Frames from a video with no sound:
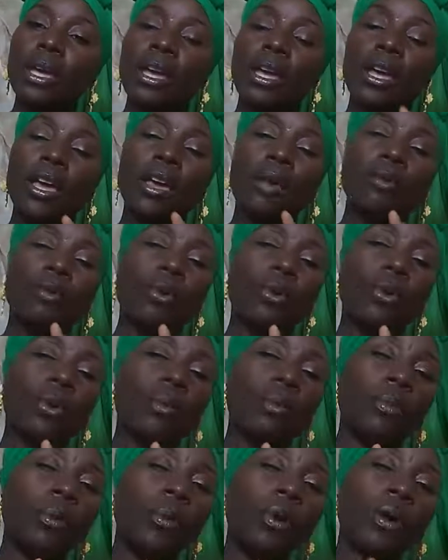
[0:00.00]
and more
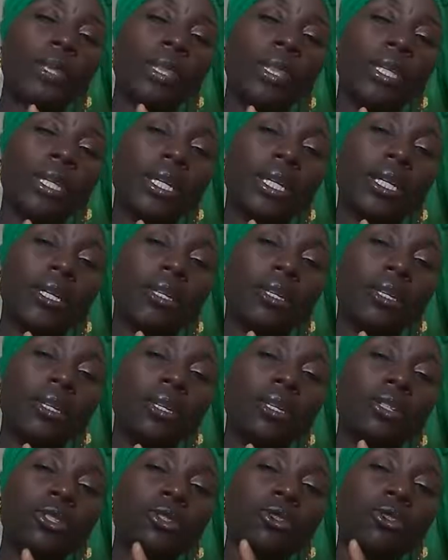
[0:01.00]
importantly,
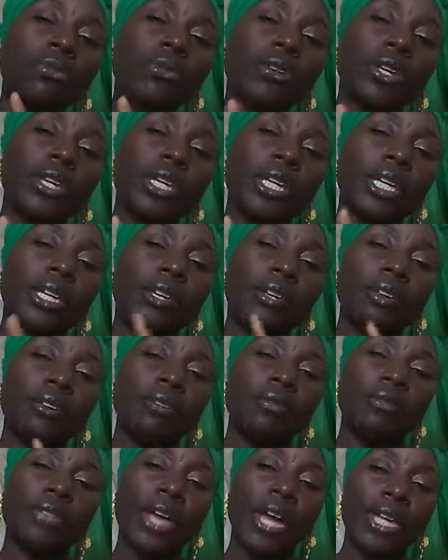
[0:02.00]
to
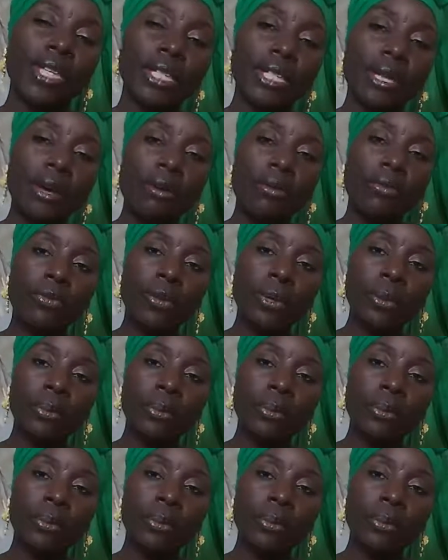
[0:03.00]
forgive thyself.